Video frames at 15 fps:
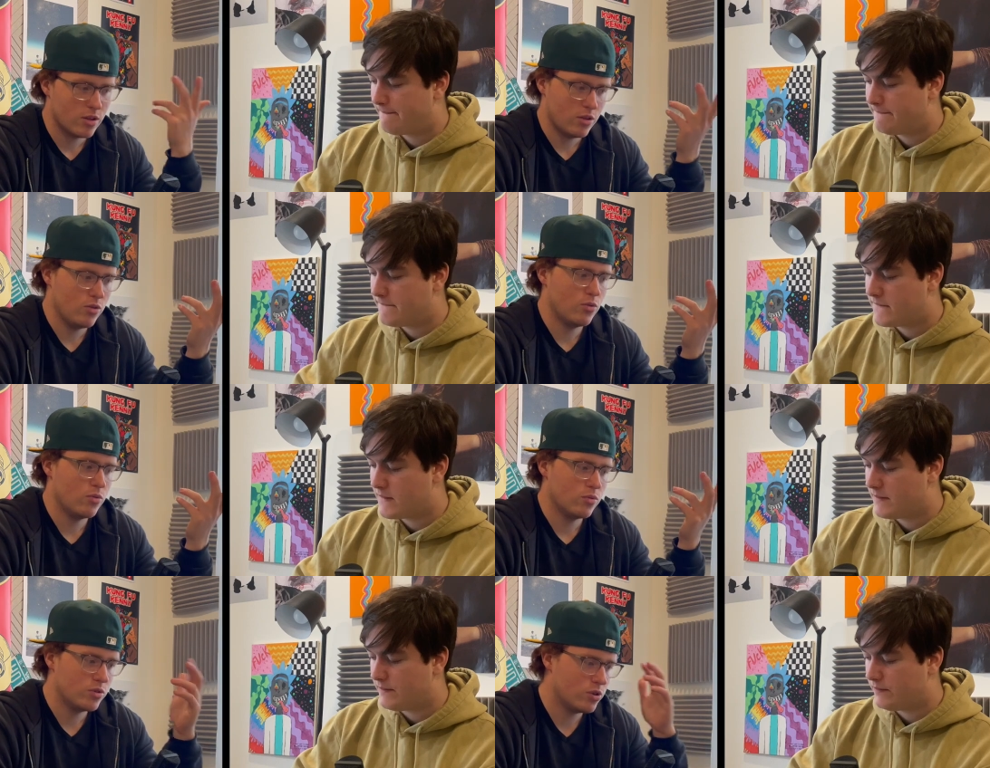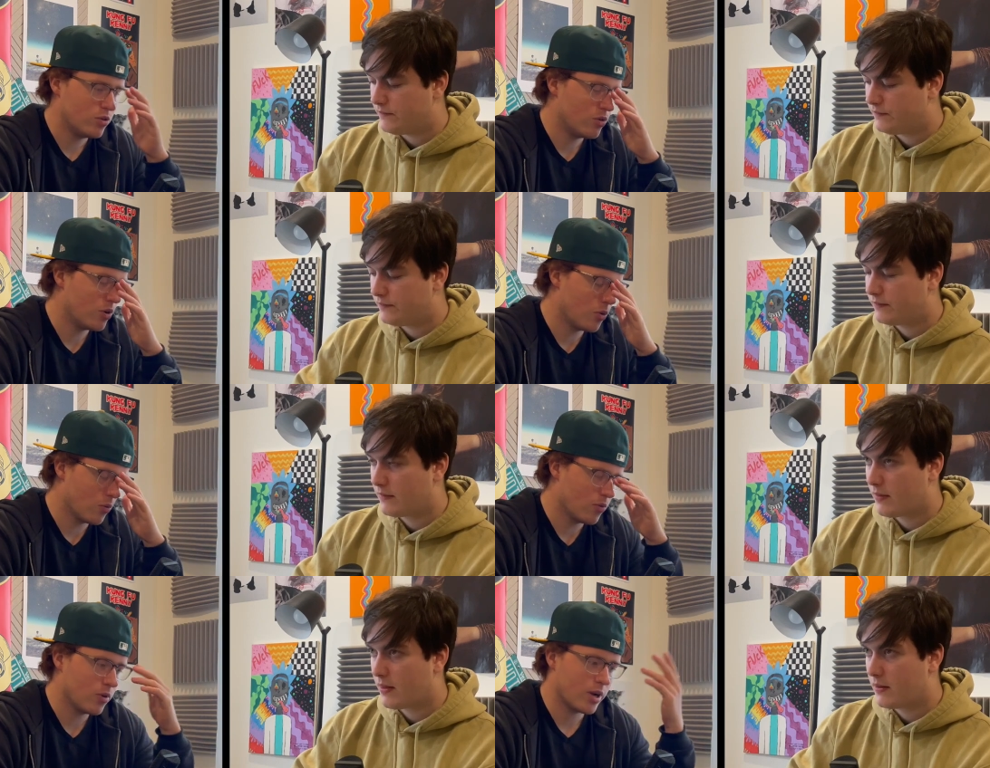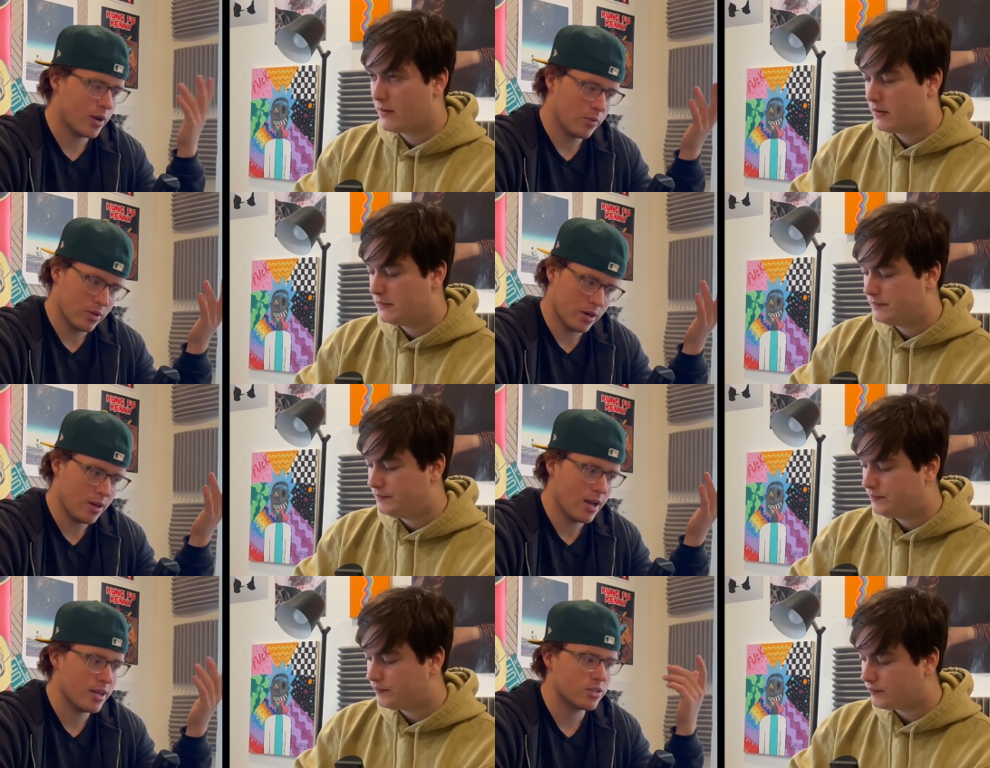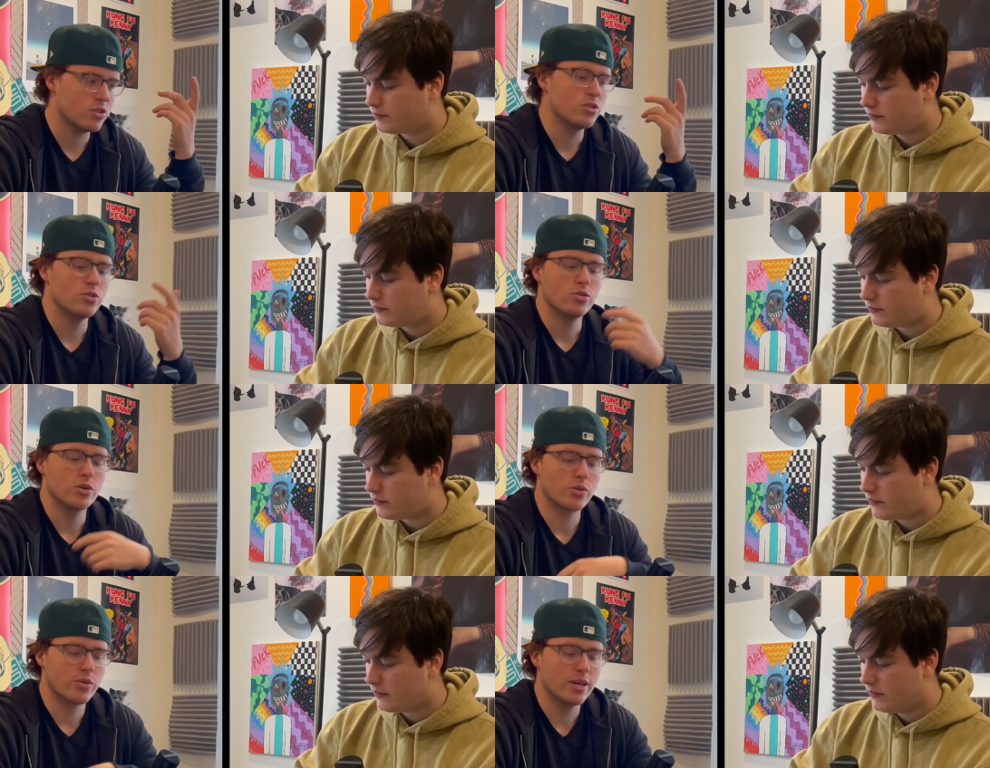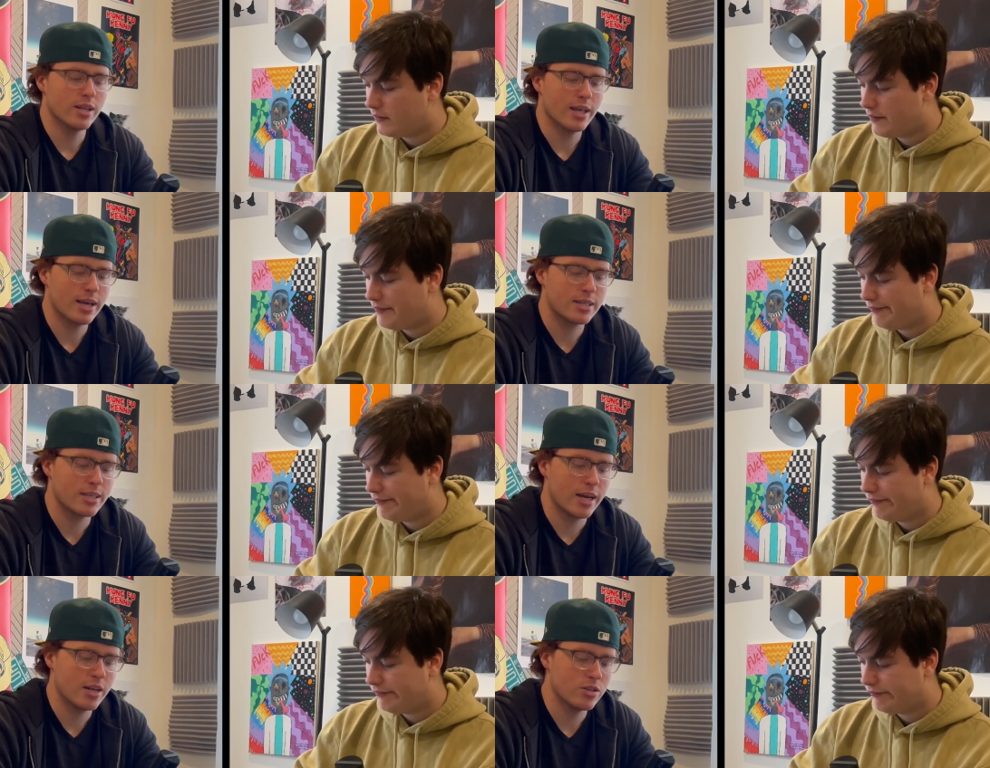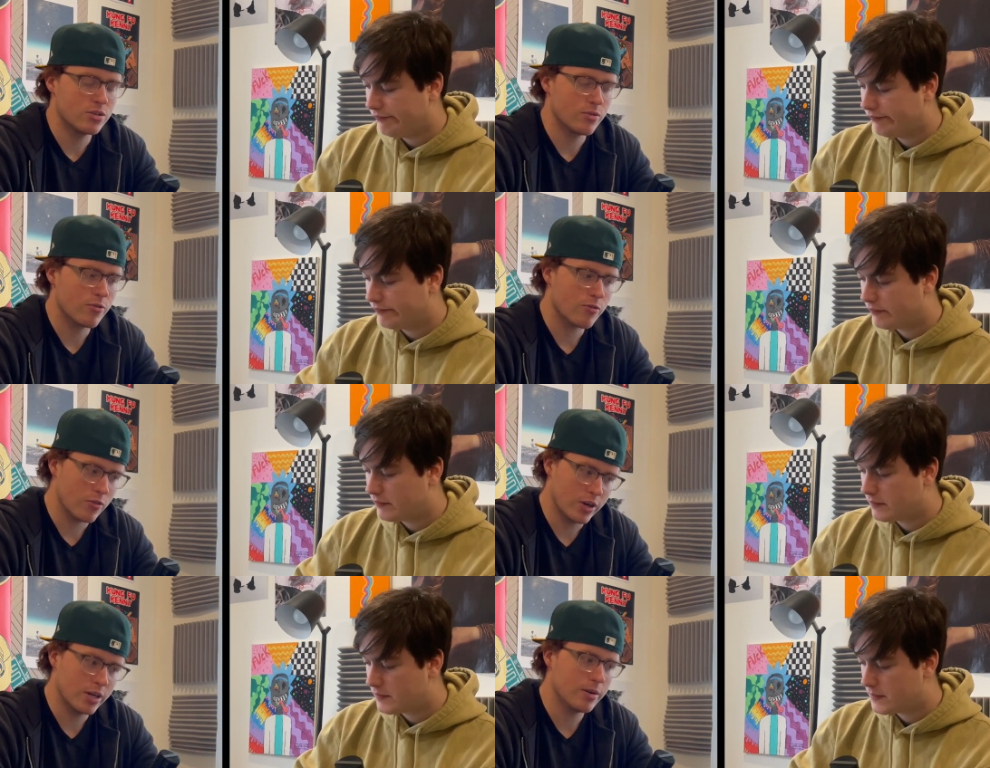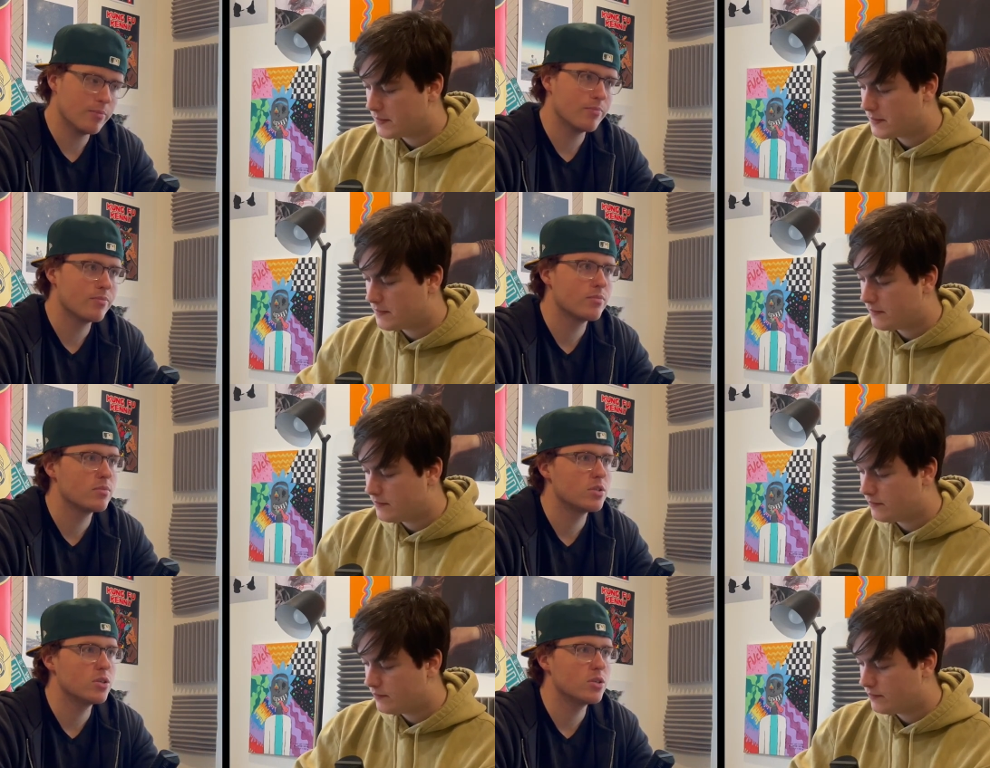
Speaker 1: you do, you, okay, well, then I'll ask you, do you agree in, like, tenets of freedom?